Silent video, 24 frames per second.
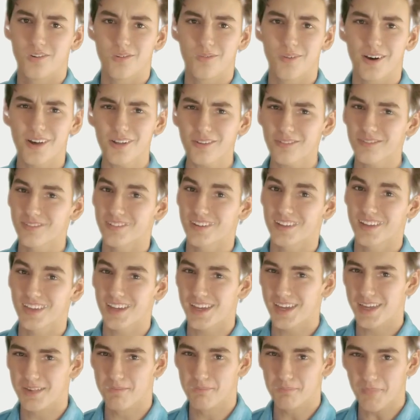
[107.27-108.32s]
Well,
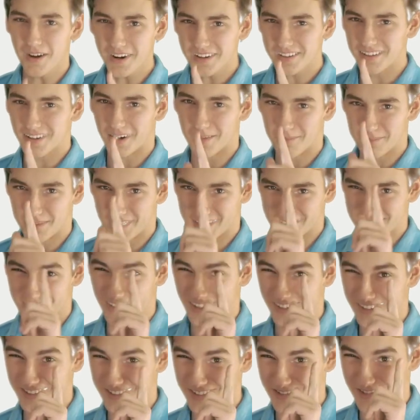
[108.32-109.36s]
it might not be as
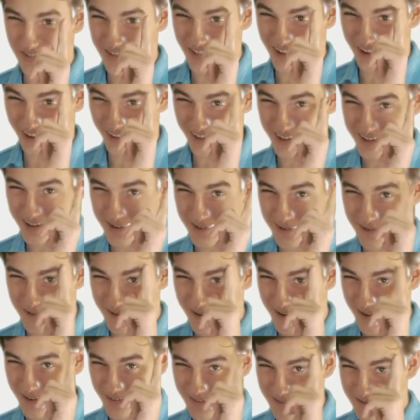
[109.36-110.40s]
hard as you think.
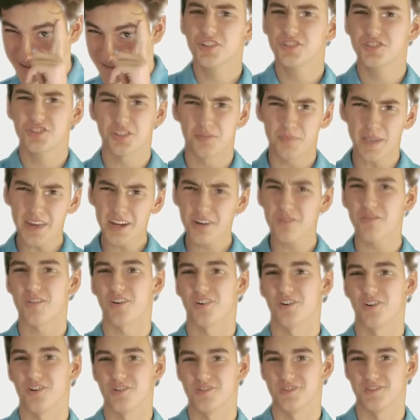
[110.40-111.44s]
To make a
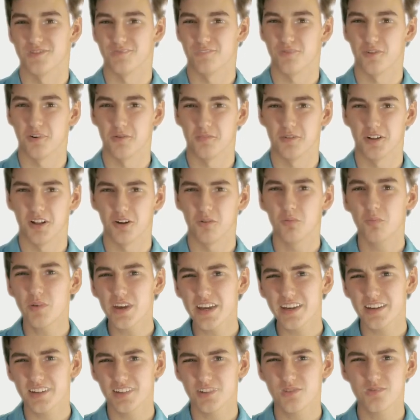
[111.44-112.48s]
recursive formula,
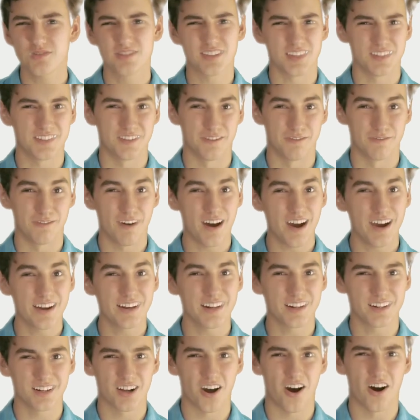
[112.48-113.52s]
we can use the divide
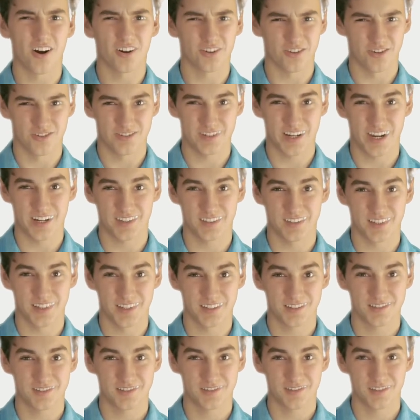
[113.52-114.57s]
and conquer
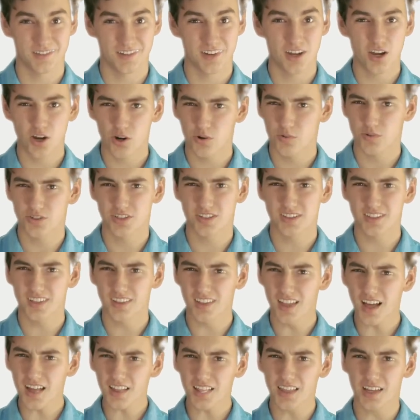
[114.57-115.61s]
techniques, which is a
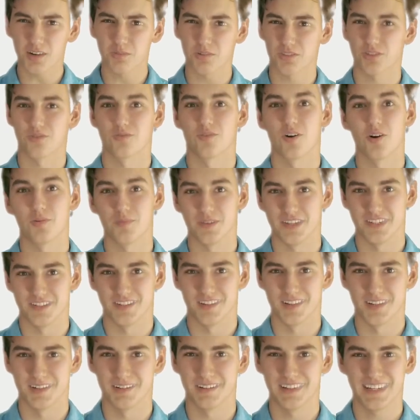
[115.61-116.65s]
lot like what the Romans
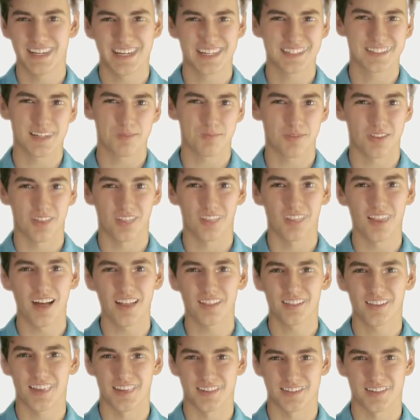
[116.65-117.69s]
did, except with a
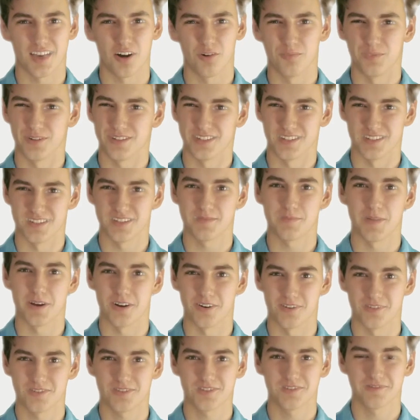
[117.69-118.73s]
lot less helmets and
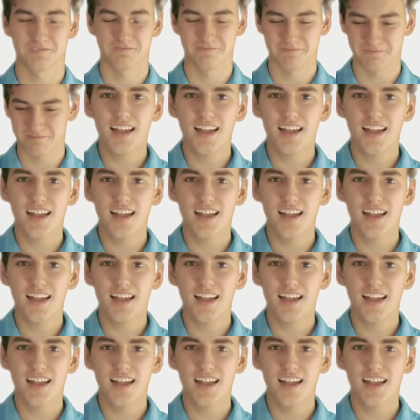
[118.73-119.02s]
spears.